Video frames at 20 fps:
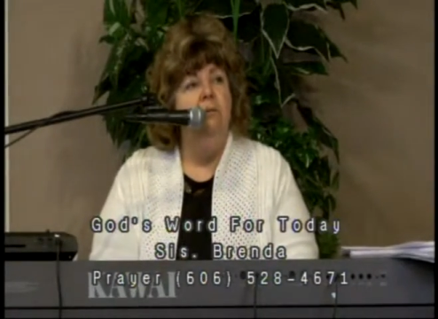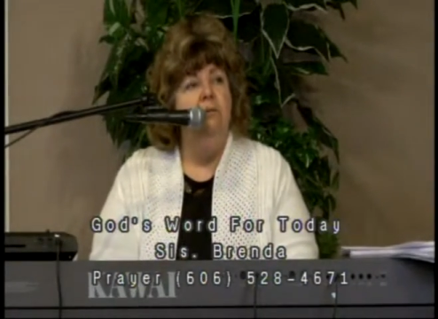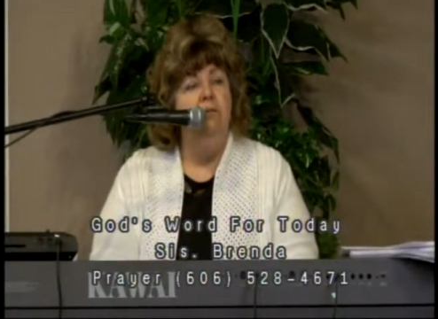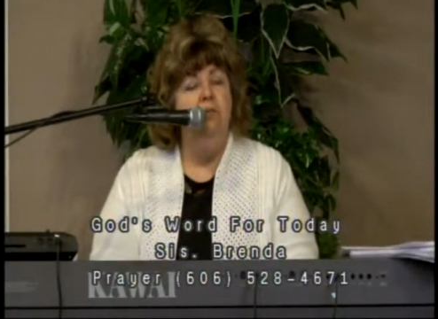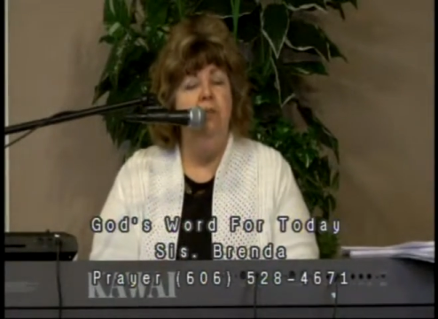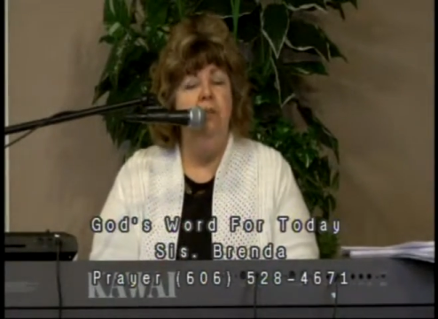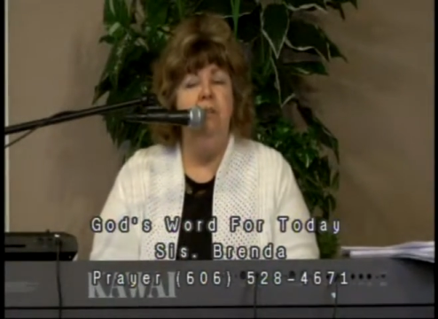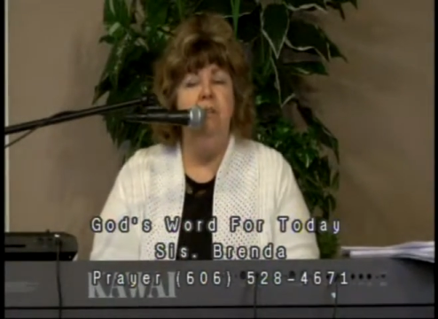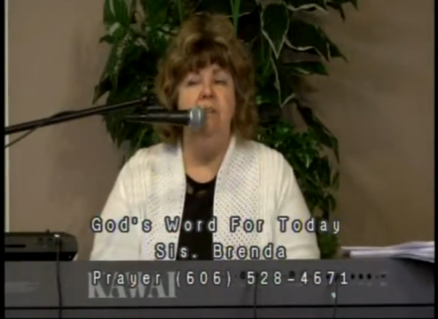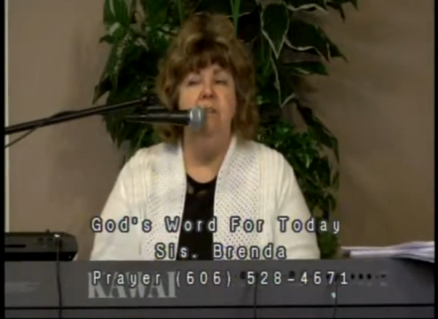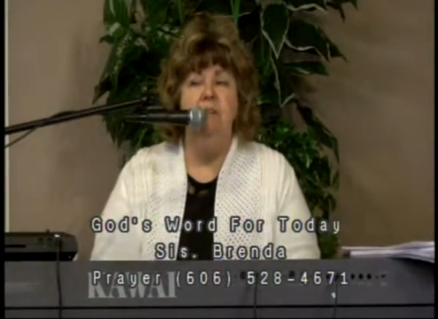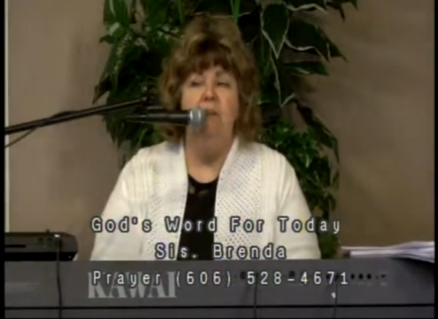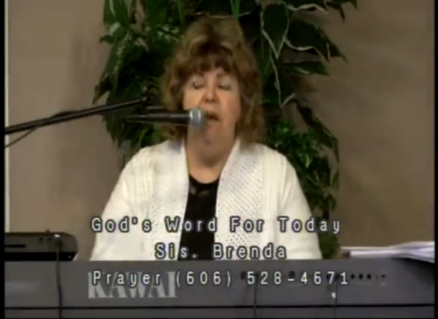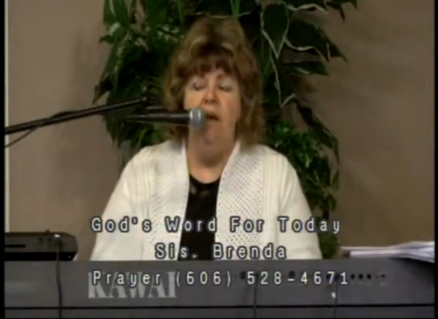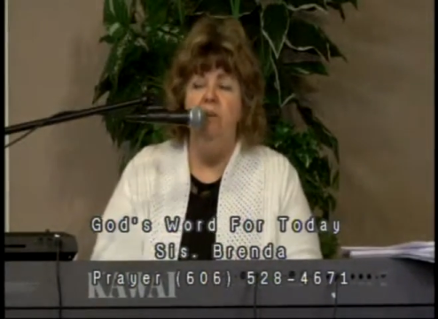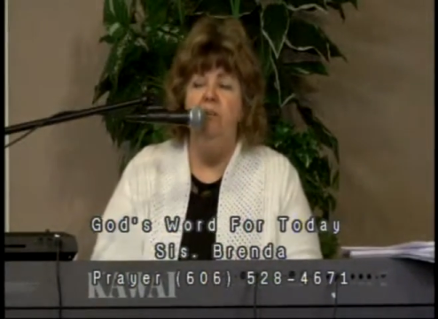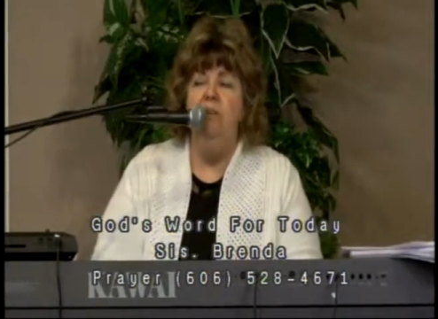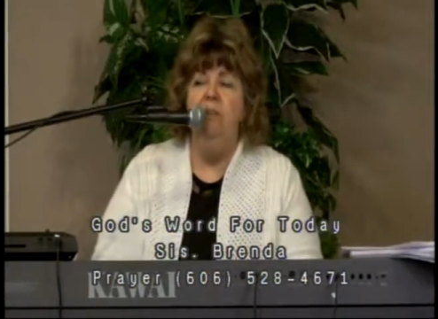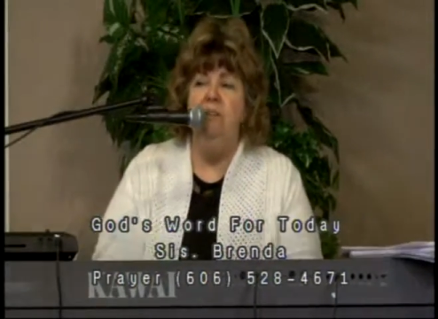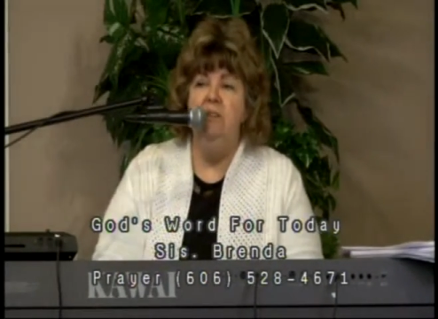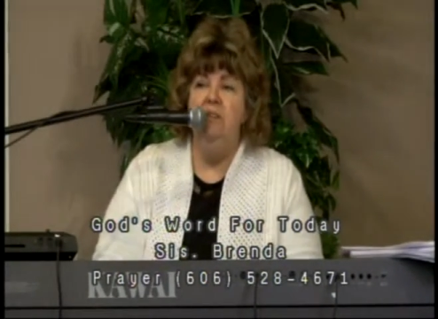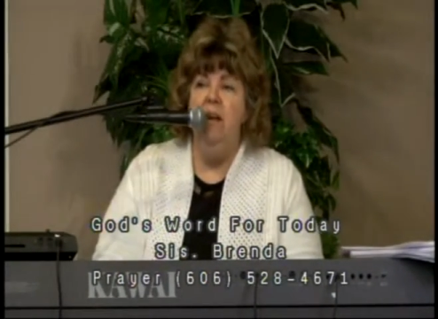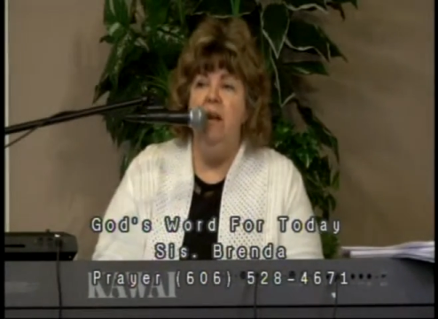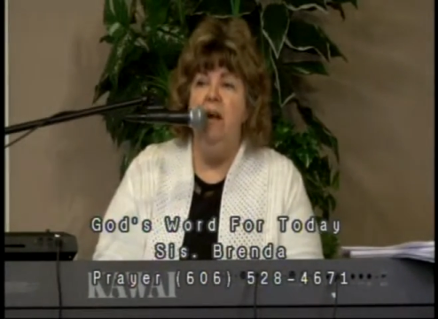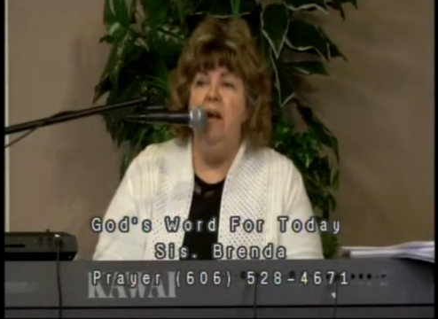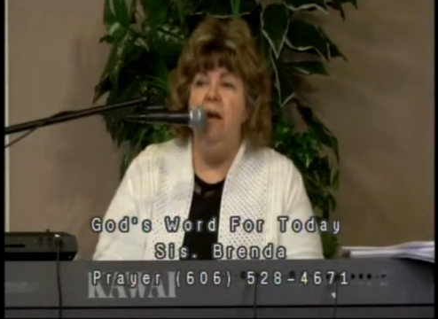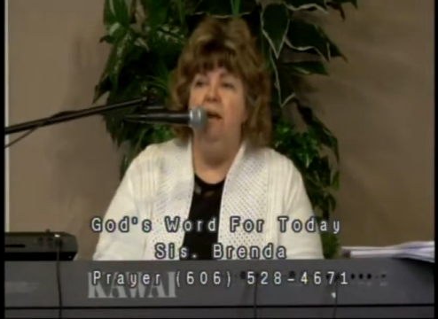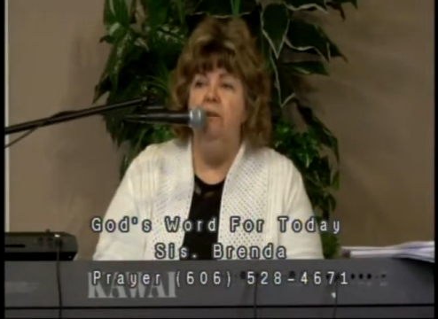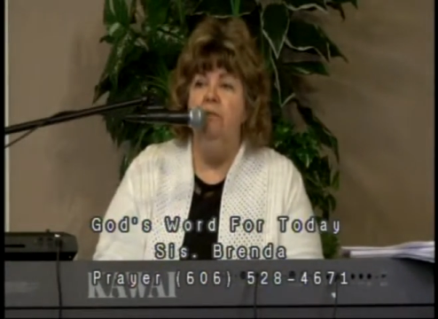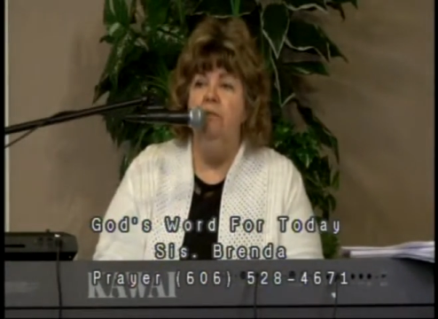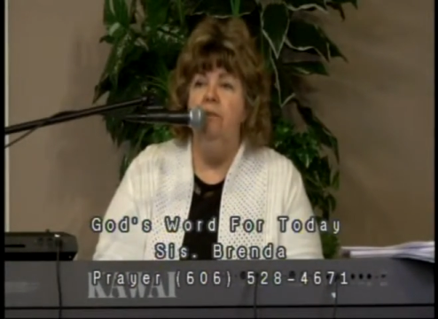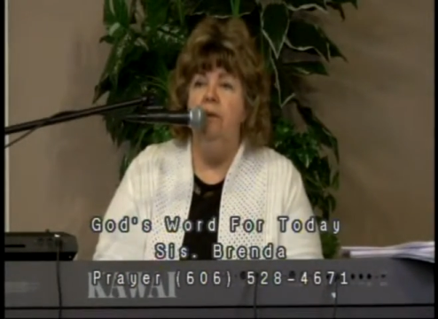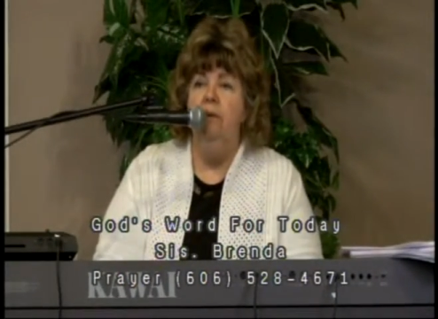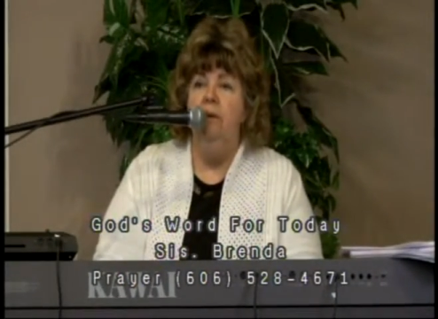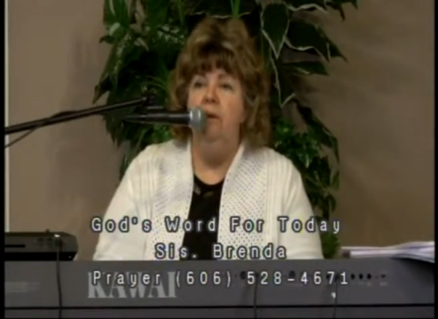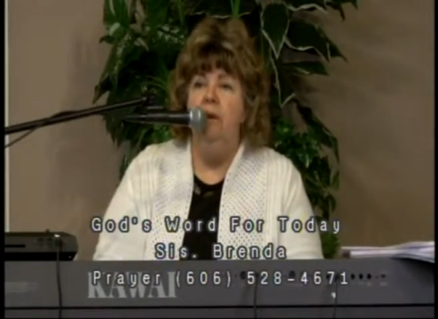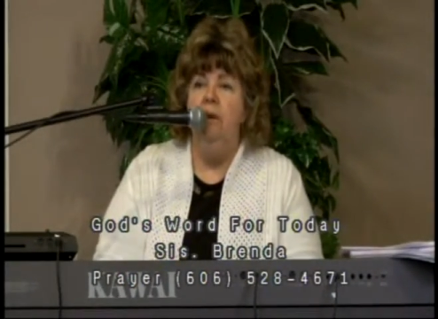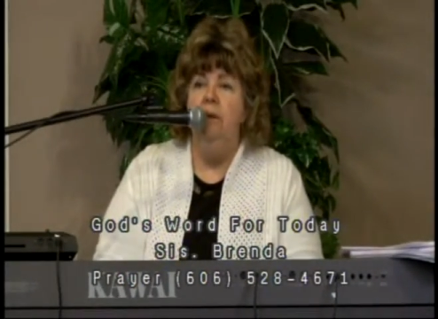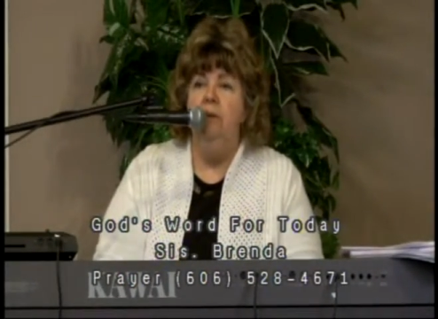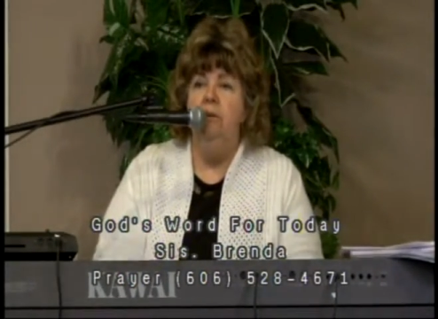Jesus gave his
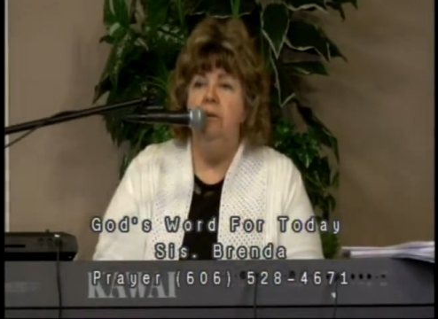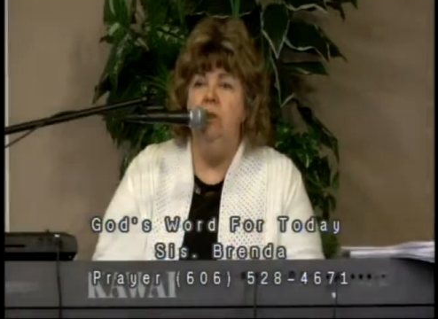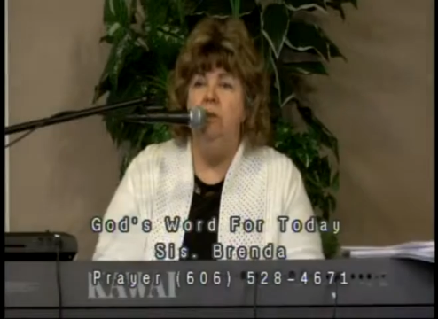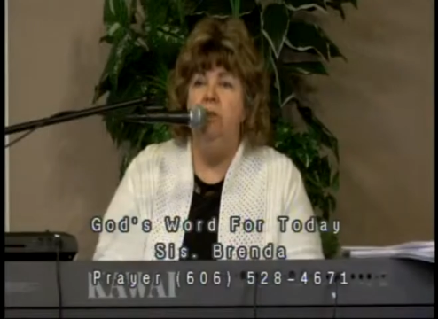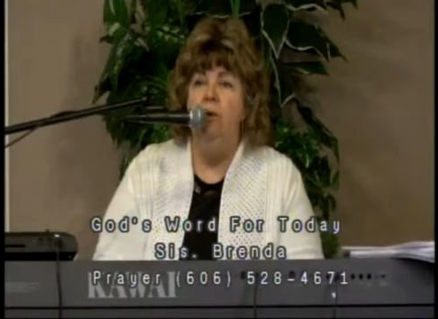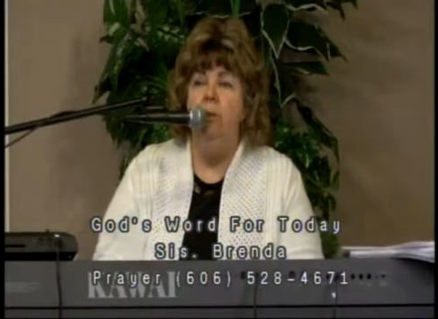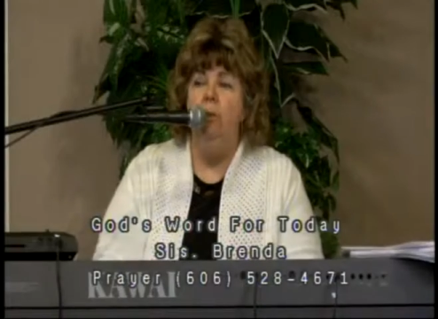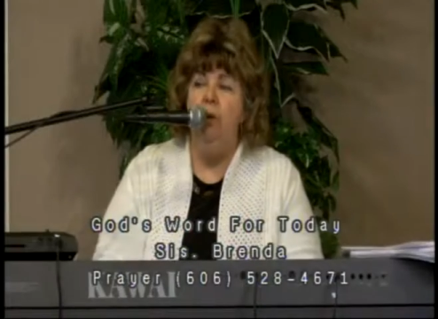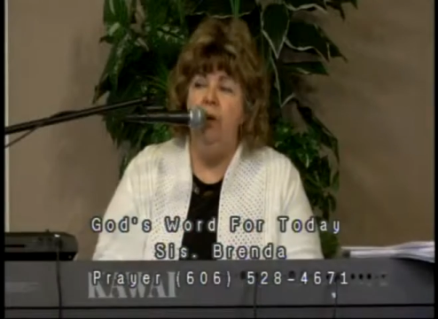life so that